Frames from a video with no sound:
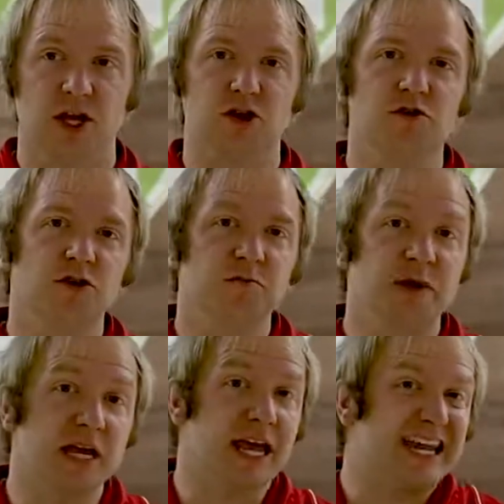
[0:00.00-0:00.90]
You could
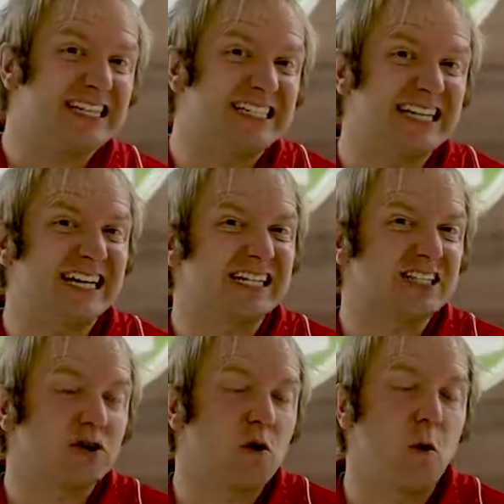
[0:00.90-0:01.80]
be
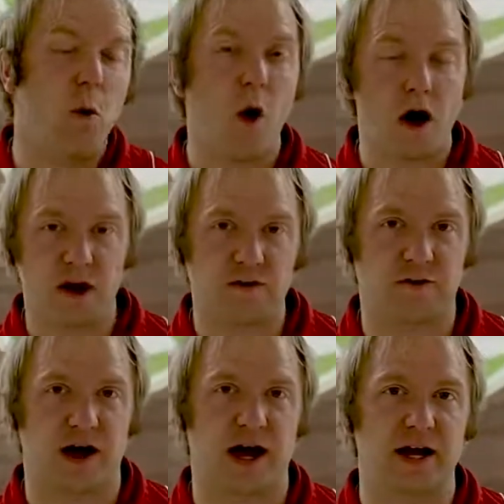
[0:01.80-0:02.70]

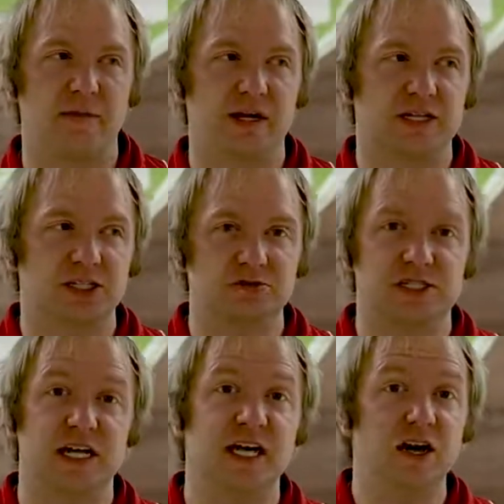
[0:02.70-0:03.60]
disqualified because you
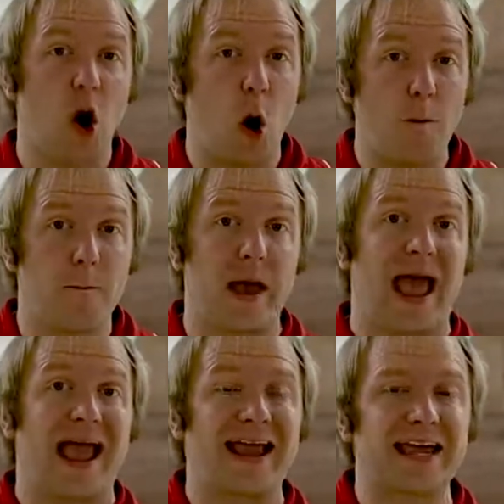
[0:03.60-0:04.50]
didn't
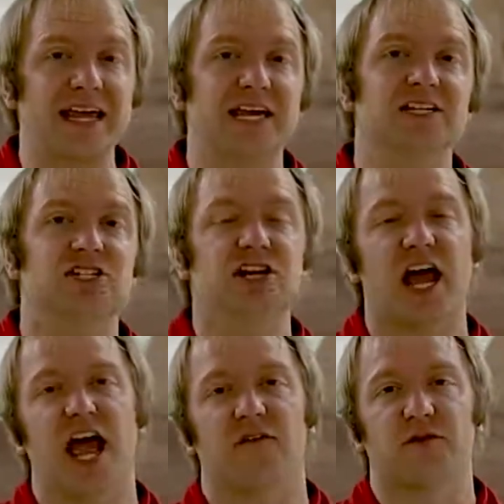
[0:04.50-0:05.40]
obey each and
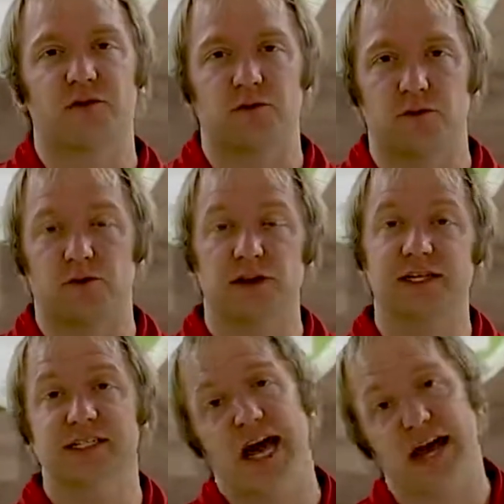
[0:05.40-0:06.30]
every rule
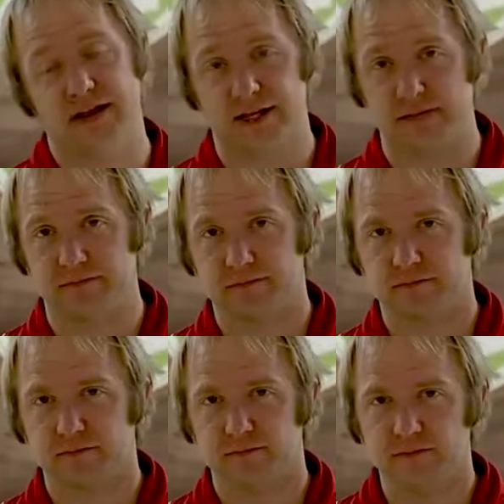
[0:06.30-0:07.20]
exactly.
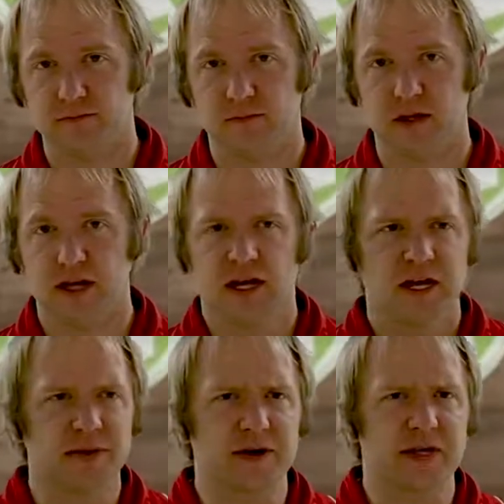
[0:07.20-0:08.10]

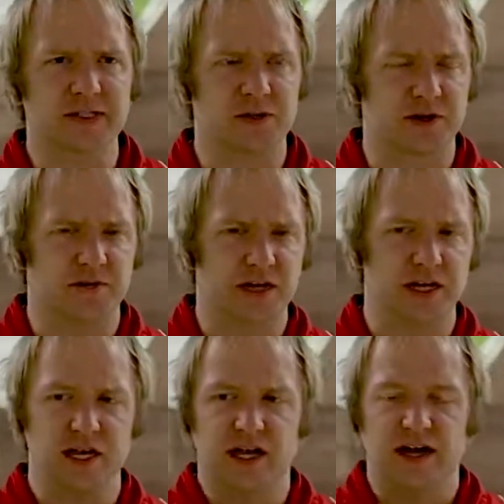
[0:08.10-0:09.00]
Think about this. One of the